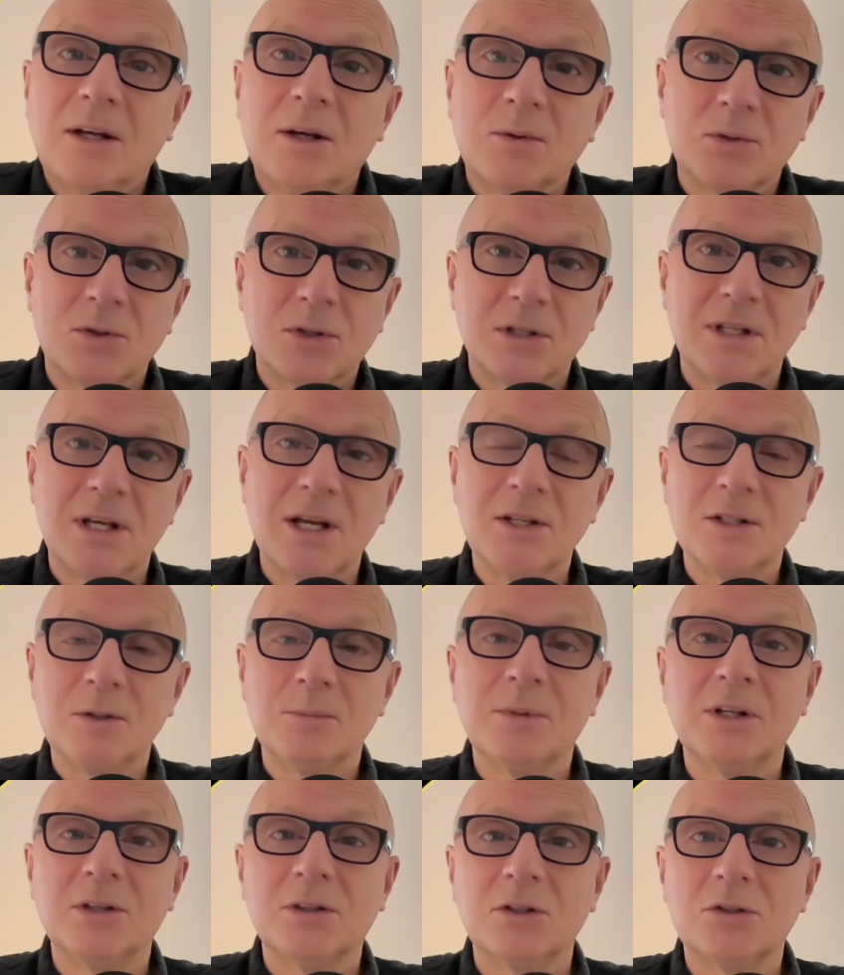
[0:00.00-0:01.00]
It was yet
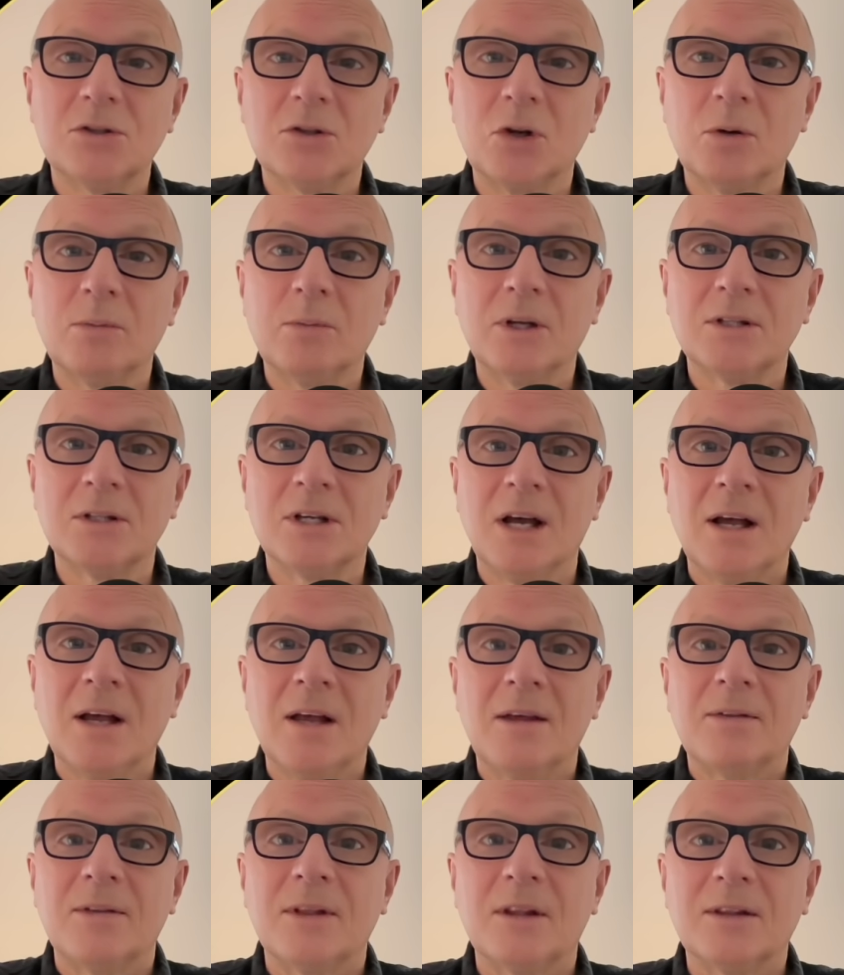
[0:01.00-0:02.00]
to be determined
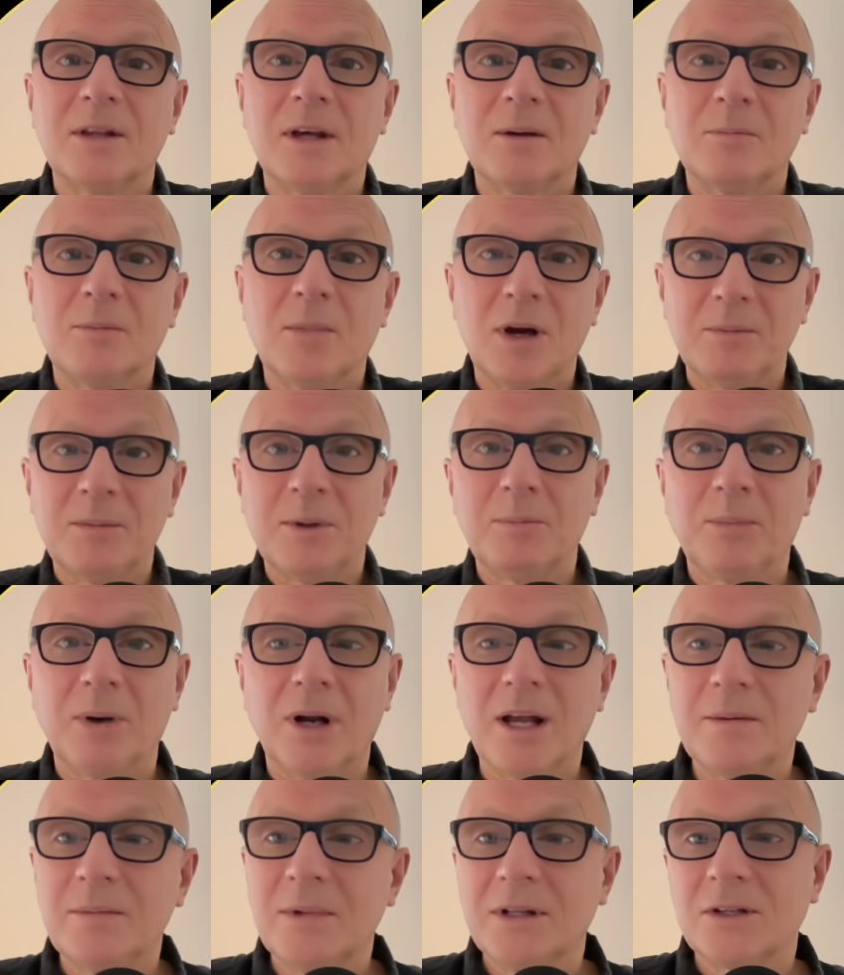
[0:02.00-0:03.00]
that they might be
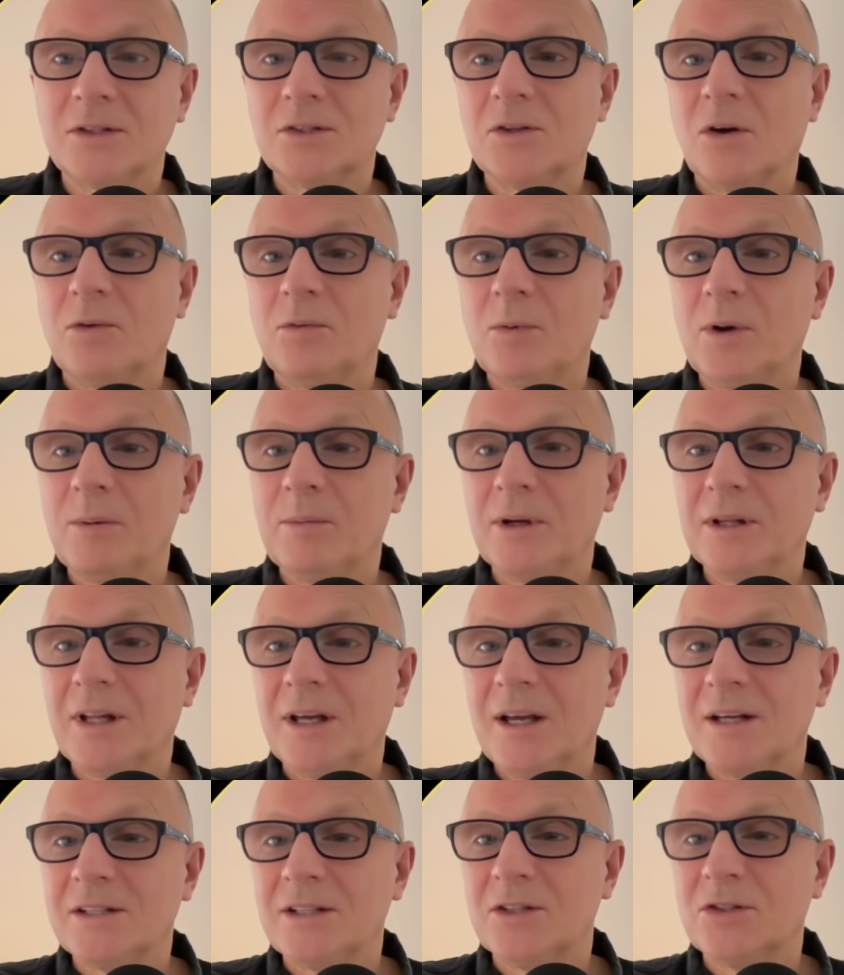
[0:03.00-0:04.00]
blaming the software, but
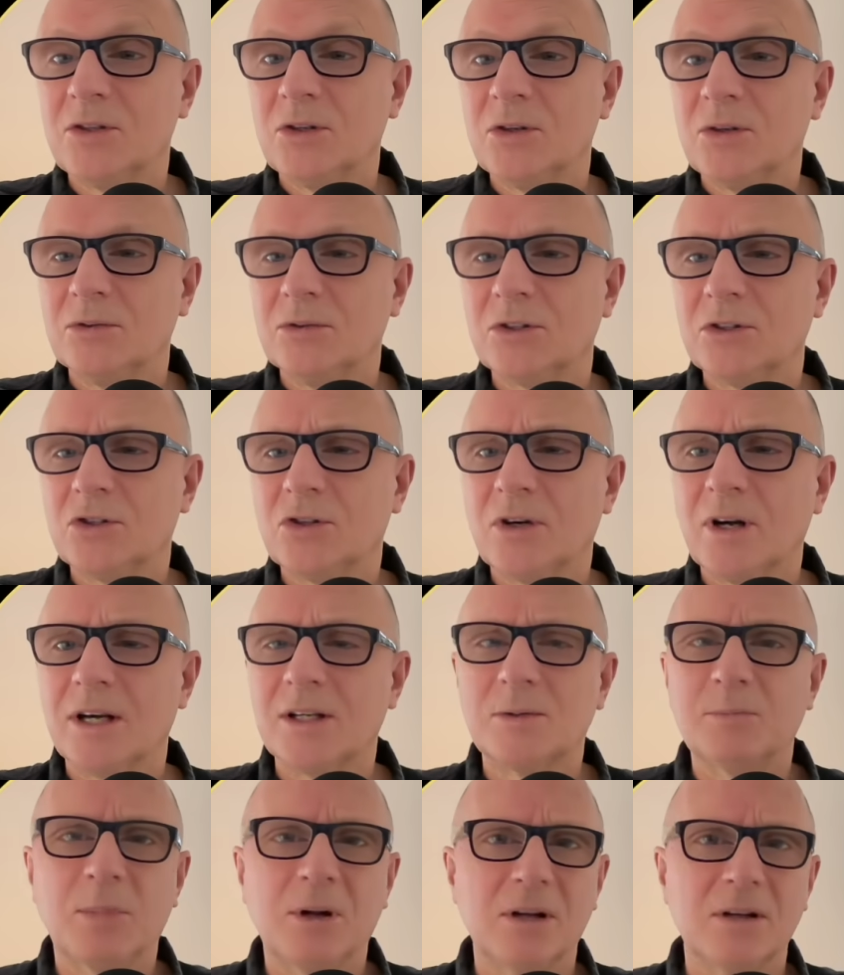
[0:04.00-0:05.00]
they actually turned on the
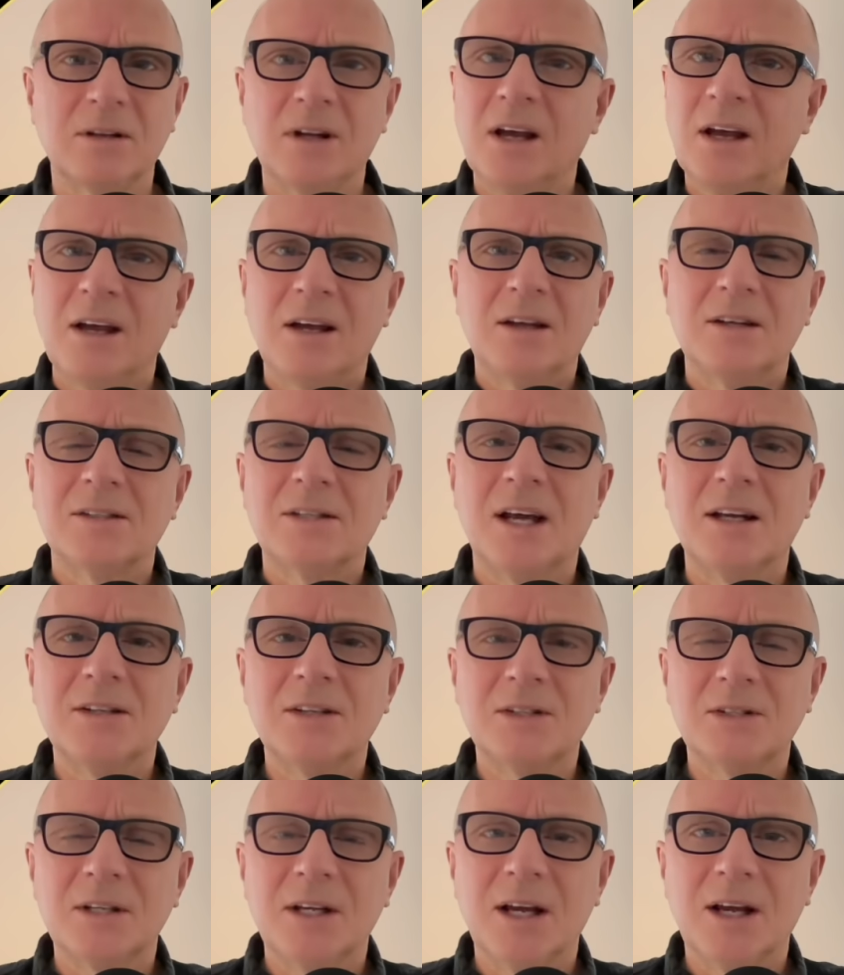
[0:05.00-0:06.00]
tracks. But it's hard
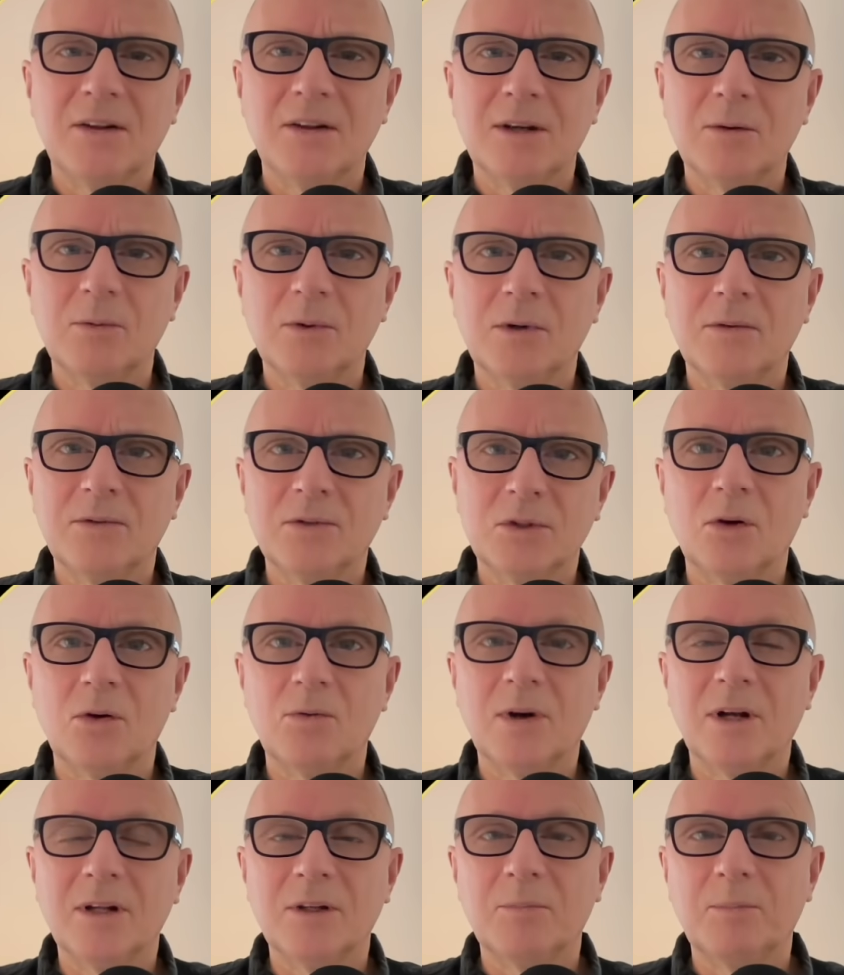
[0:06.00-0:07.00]
to see how they would have gone
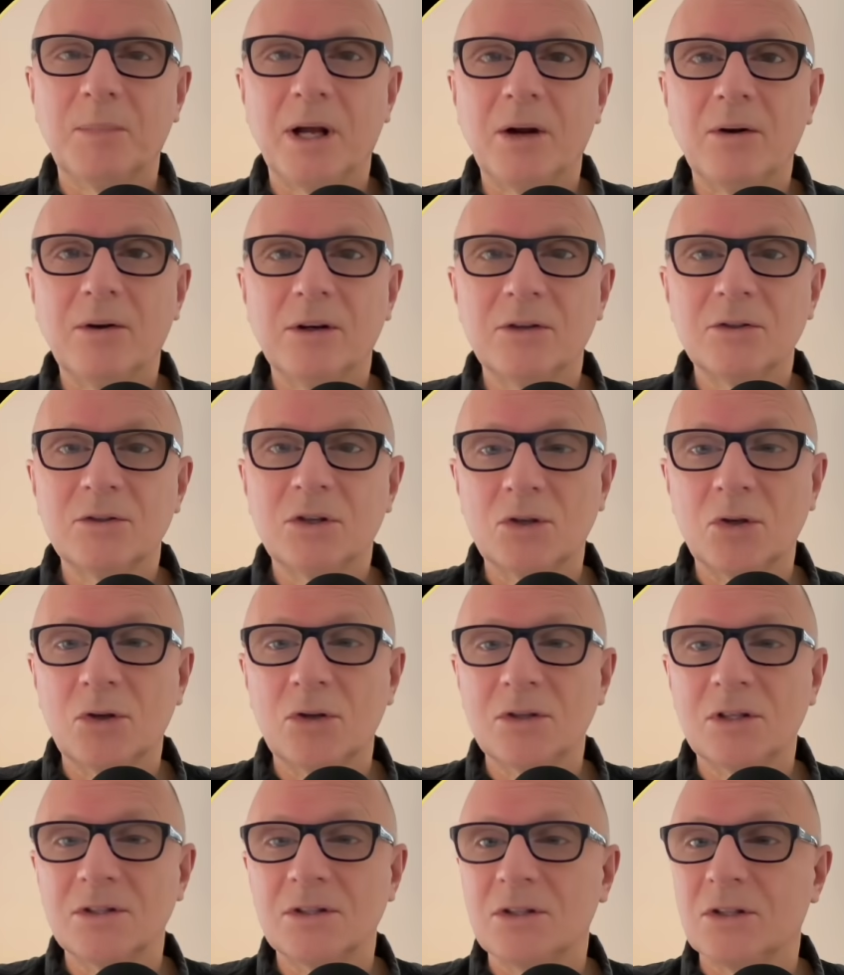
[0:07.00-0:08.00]
around the barrier and
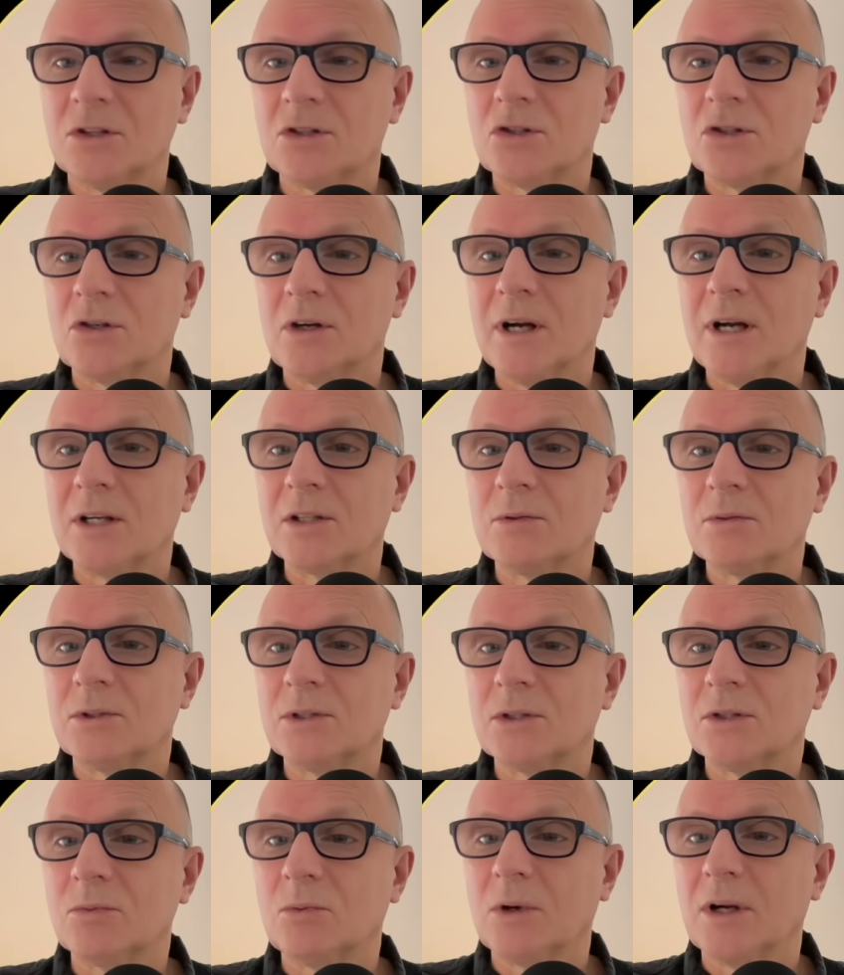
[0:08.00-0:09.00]
turned into the tracks,
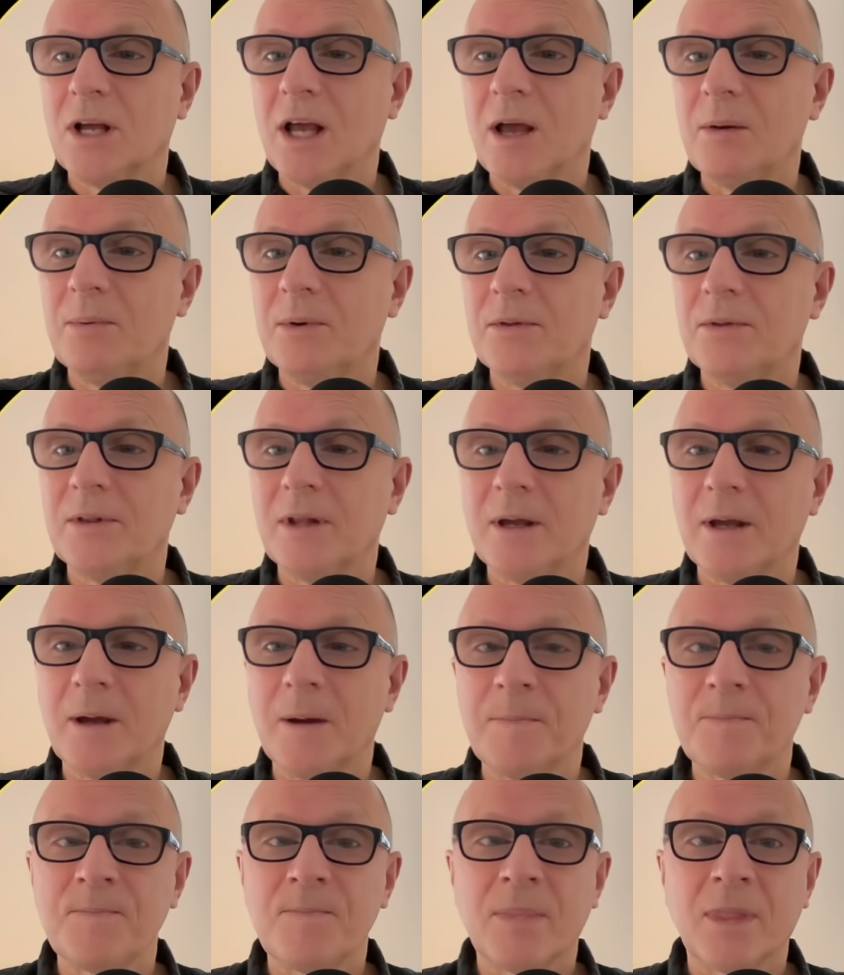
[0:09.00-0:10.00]
which is what happened
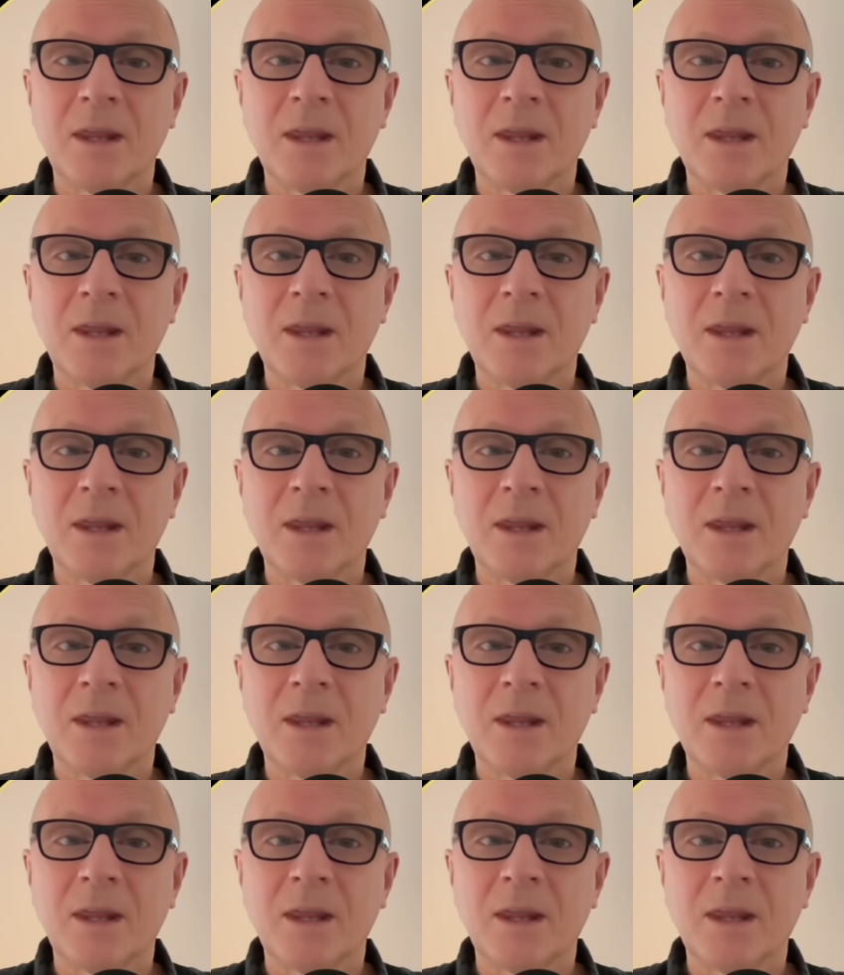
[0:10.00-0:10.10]
there.